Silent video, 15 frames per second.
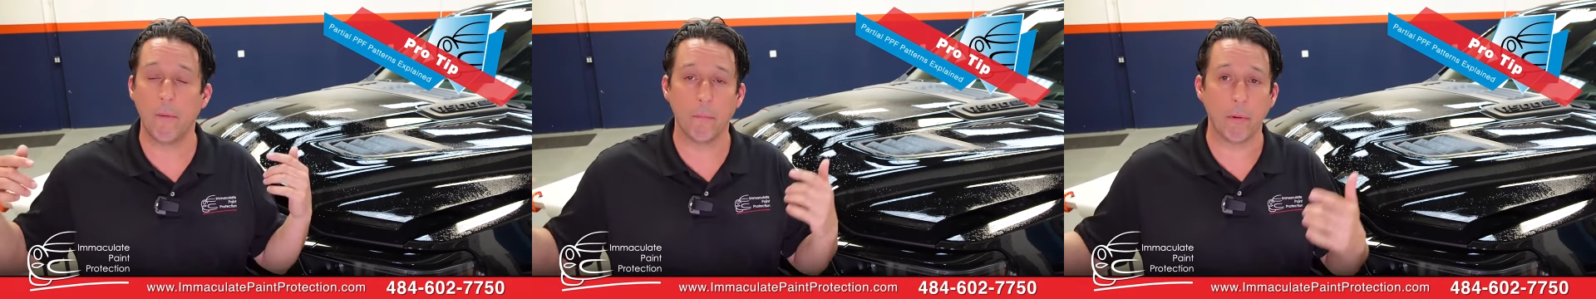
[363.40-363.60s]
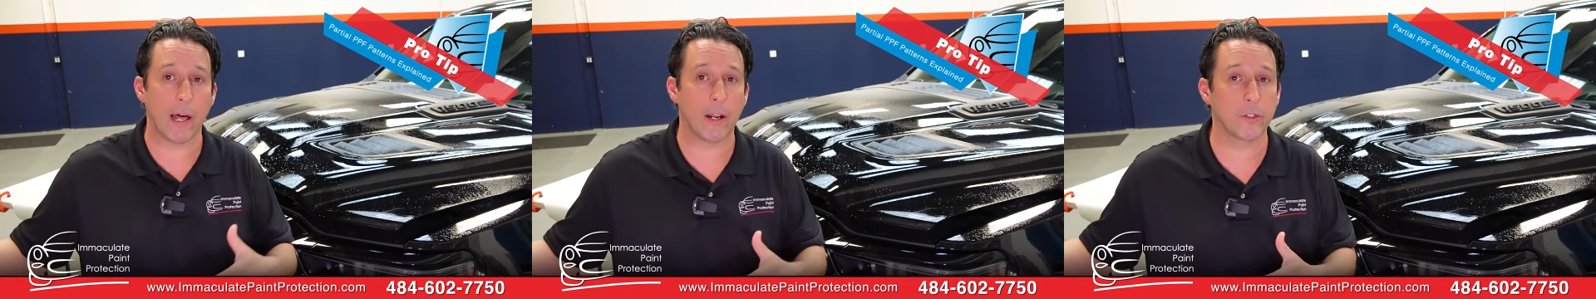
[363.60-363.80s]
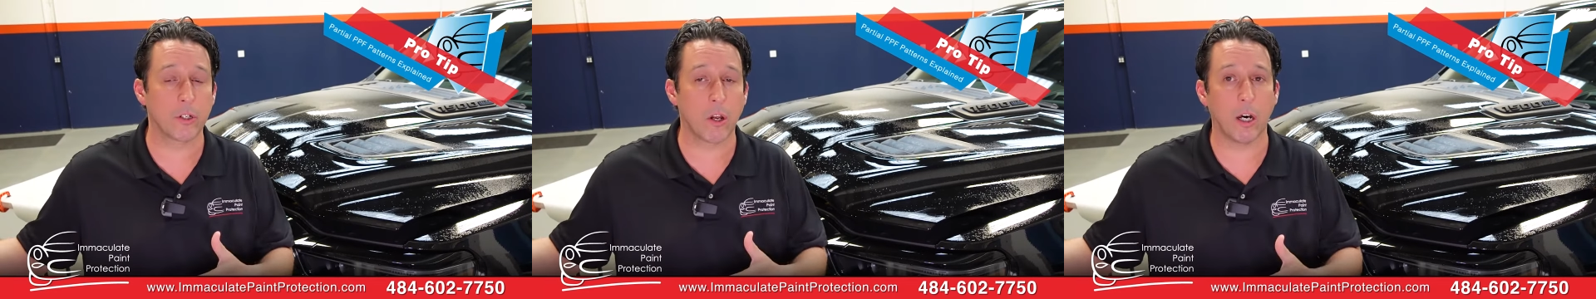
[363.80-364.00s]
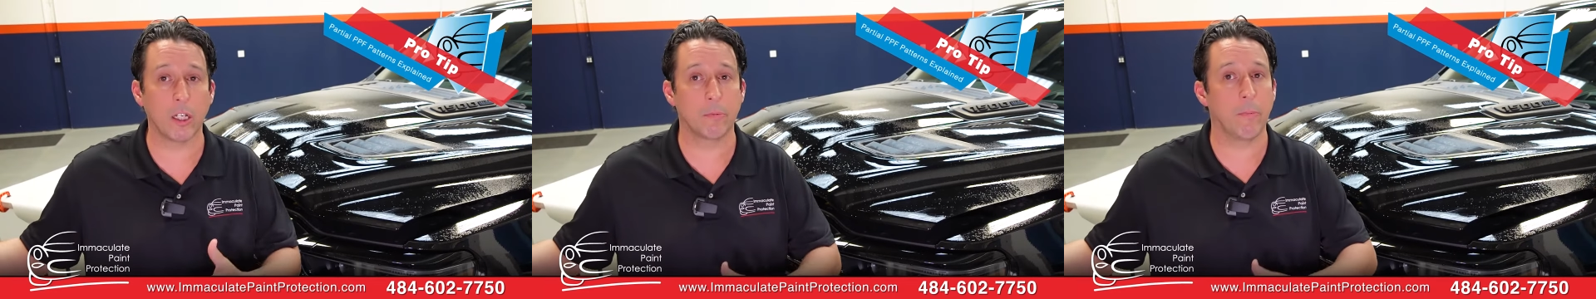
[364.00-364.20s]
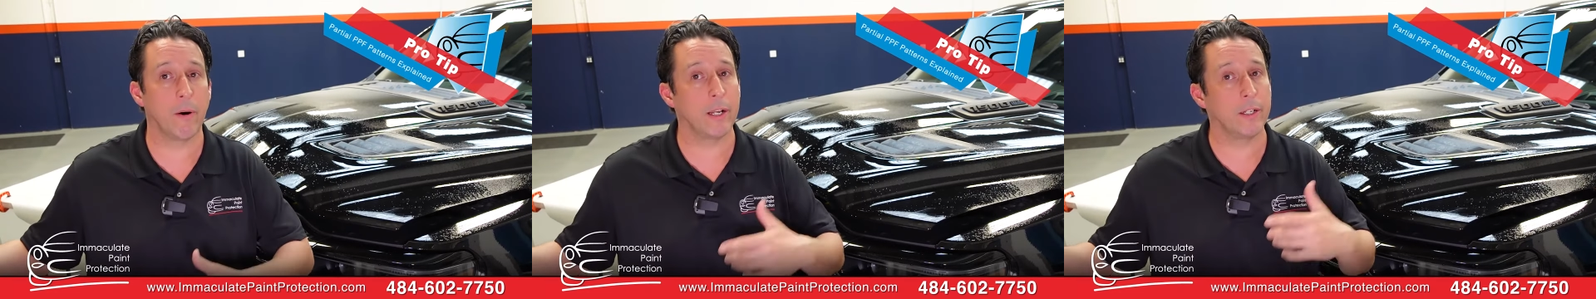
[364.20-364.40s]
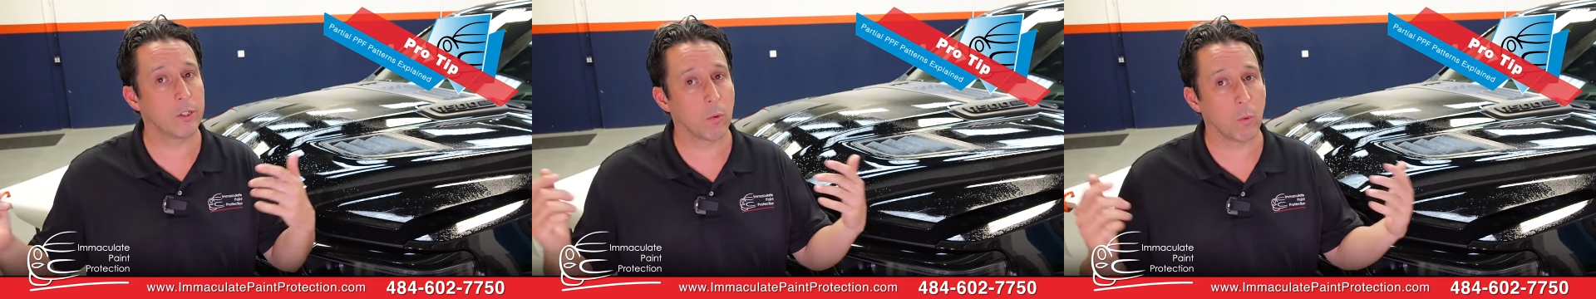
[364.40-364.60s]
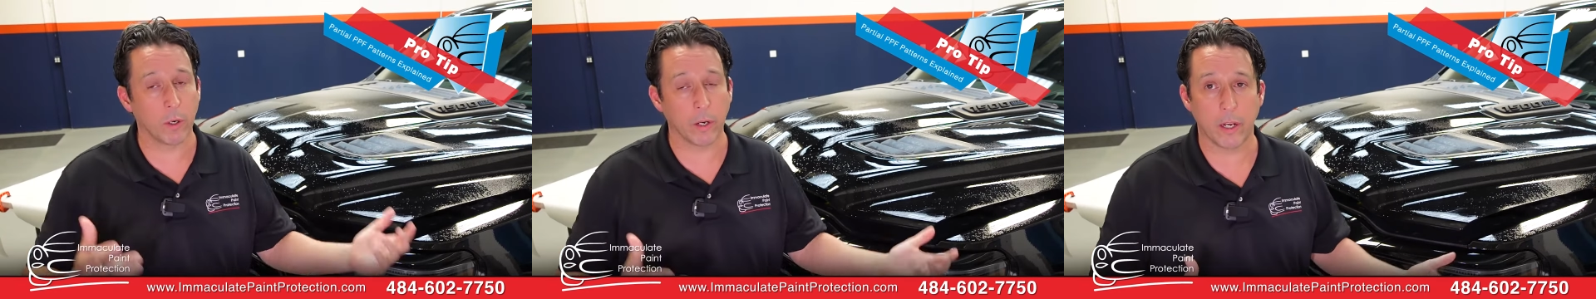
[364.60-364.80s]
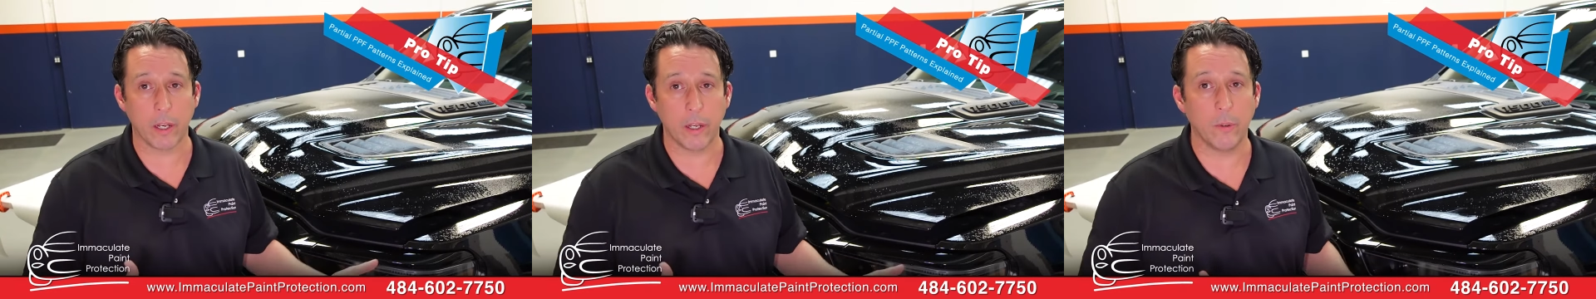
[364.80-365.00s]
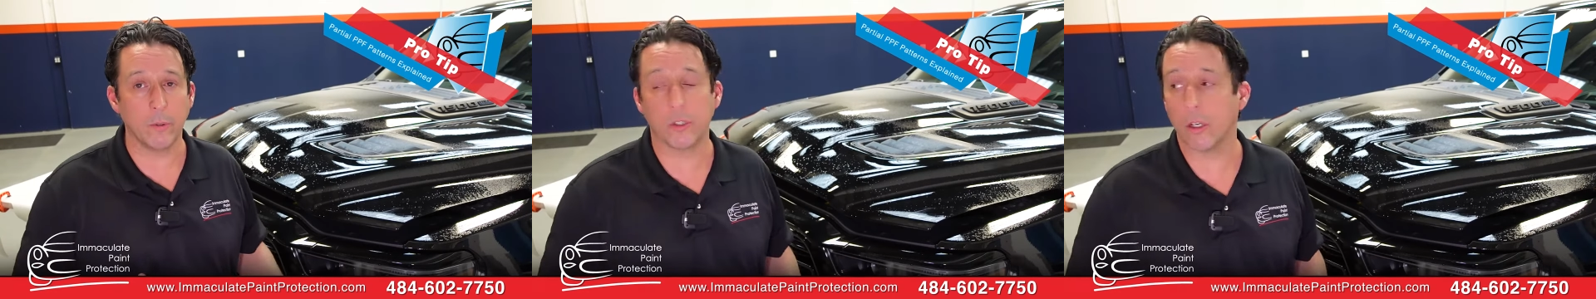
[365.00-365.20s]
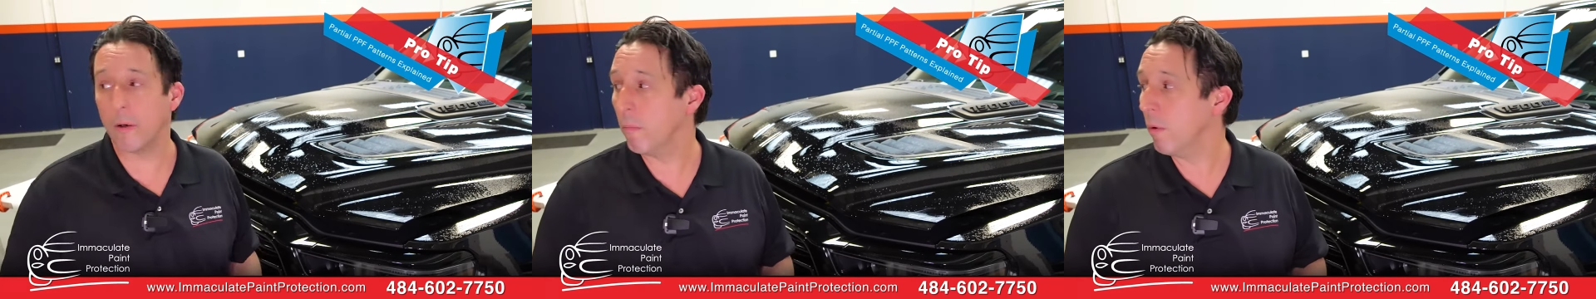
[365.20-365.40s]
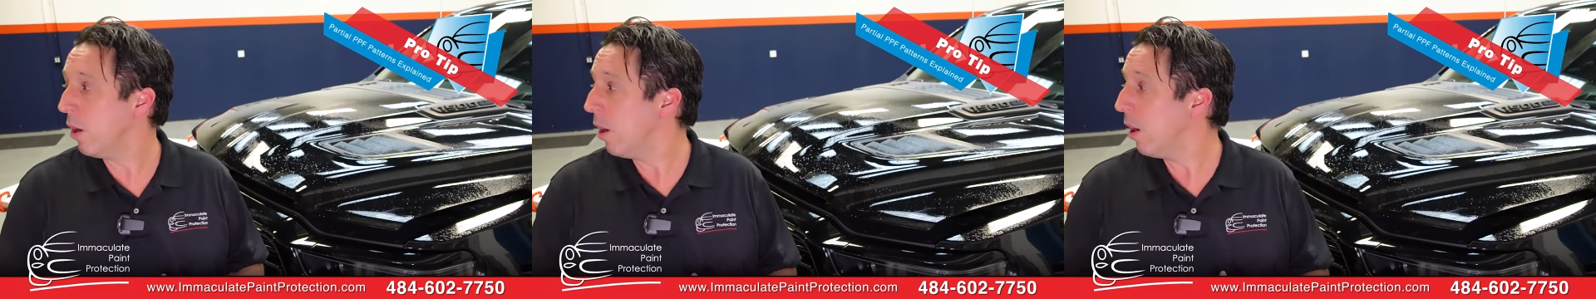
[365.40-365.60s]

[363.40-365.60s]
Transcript: Plotters cost money, so we're going to use them.